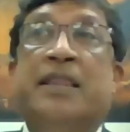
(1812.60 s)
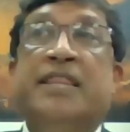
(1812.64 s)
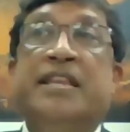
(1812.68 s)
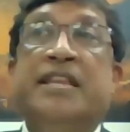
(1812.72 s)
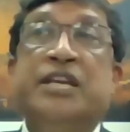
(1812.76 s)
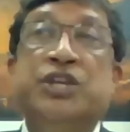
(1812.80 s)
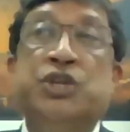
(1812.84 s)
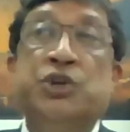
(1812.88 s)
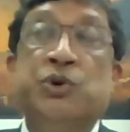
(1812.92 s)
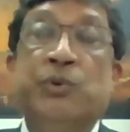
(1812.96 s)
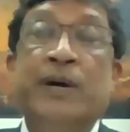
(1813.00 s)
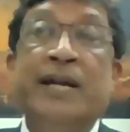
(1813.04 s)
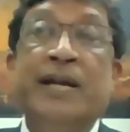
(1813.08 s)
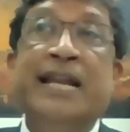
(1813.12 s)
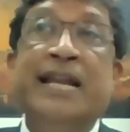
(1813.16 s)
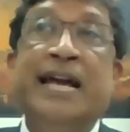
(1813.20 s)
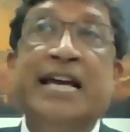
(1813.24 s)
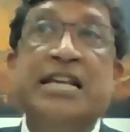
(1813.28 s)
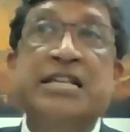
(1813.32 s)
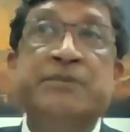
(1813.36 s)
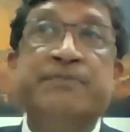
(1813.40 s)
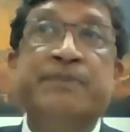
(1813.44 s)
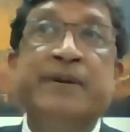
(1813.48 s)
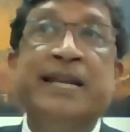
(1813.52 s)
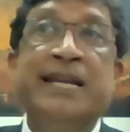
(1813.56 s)
The UN
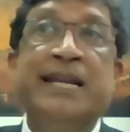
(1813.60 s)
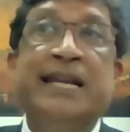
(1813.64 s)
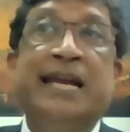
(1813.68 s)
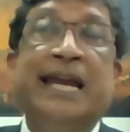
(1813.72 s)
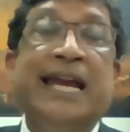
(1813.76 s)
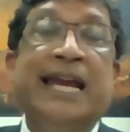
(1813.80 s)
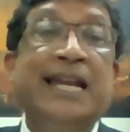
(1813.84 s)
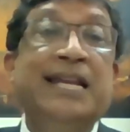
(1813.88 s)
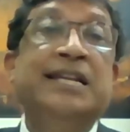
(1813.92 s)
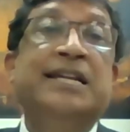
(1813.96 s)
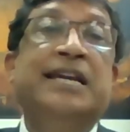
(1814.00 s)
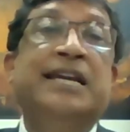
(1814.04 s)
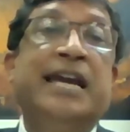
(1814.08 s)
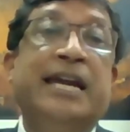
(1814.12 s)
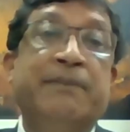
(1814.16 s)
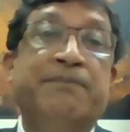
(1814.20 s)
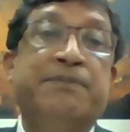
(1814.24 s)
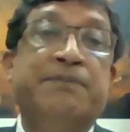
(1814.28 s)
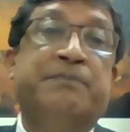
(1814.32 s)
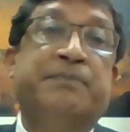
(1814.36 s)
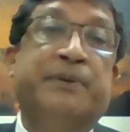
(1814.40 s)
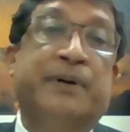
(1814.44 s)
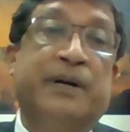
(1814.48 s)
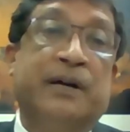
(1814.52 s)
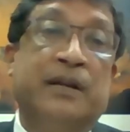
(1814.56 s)
has been
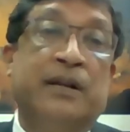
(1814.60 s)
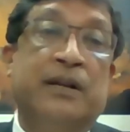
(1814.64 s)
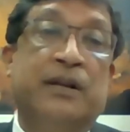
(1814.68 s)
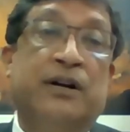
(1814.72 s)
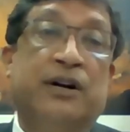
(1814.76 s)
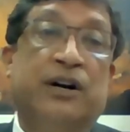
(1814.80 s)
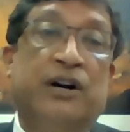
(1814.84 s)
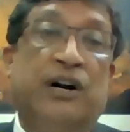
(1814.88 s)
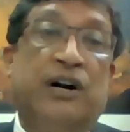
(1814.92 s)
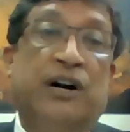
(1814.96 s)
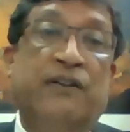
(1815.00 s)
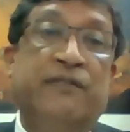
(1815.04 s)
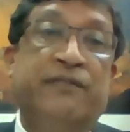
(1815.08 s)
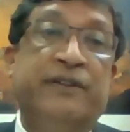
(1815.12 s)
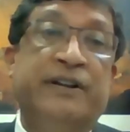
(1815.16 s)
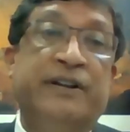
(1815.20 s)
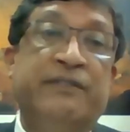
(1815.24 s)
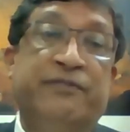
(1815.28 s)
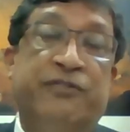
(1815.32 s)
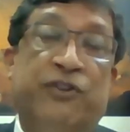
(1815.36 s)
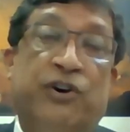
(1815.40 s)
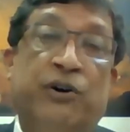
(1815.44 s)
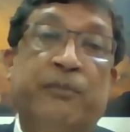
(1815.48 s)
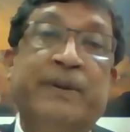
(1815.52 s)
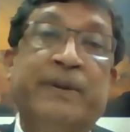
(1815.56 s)
incapable of
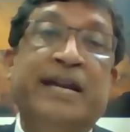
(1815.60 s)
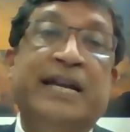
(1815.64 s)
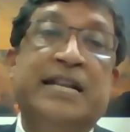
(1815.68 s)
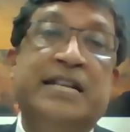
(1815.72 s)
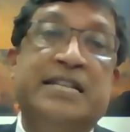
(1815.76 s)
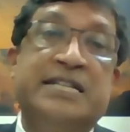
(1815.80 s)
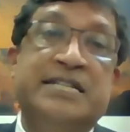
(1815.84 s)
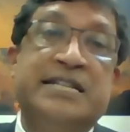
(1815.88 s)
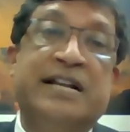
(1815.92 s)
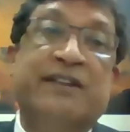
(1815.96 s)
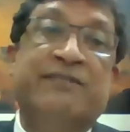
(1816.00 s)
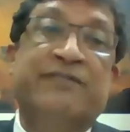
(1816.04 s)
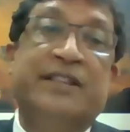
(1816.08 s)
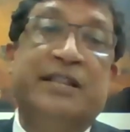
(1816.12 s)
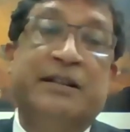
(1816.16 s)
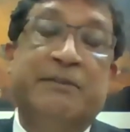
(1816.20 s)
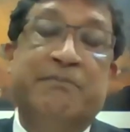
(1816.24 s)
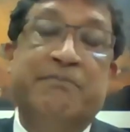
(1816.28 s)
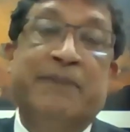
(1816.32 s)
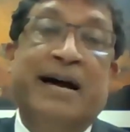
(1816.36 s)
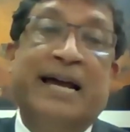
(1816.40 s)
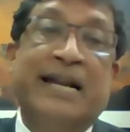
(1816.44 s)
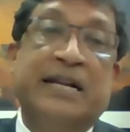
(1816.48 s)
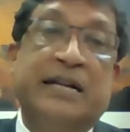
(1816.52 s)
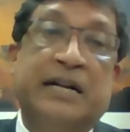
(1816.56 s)
reforming itself in the
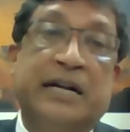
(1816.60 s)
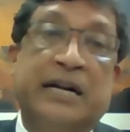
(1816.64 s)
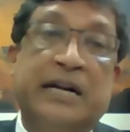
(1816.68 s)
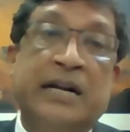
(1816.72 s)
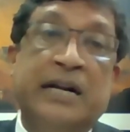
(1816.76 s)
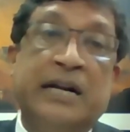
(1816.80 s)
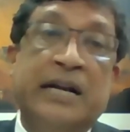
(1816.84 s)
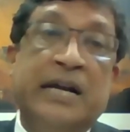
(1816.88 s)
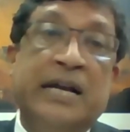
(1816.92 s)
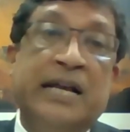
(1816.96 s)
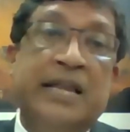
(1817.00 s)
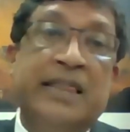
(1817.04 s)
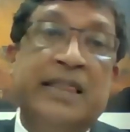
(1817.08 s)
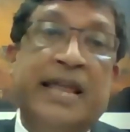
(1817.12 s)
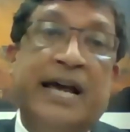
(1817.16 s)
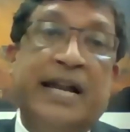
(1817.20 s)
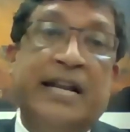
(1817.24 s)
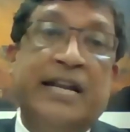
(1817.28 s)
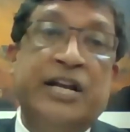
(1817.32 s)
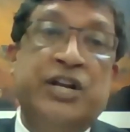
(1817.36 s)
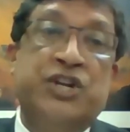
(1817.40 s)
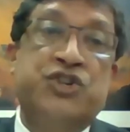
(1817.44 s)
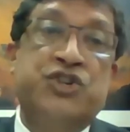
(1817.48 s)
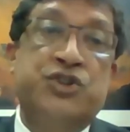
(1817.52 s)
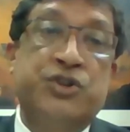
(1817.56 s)
manner that
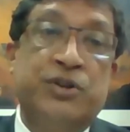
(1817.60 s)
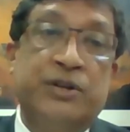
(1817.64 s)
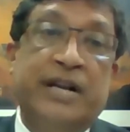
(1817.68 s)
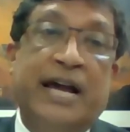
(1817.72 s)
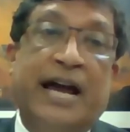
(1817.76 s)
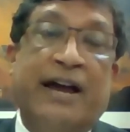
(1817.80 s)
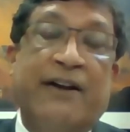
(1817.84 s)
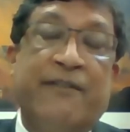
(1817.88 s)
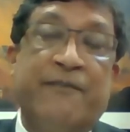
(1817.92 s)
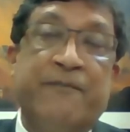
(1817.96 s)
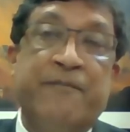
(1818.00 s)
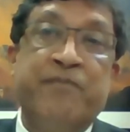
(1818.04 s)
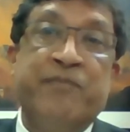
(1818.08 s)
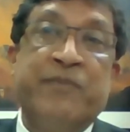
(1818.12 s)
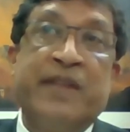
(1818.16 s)
it should have.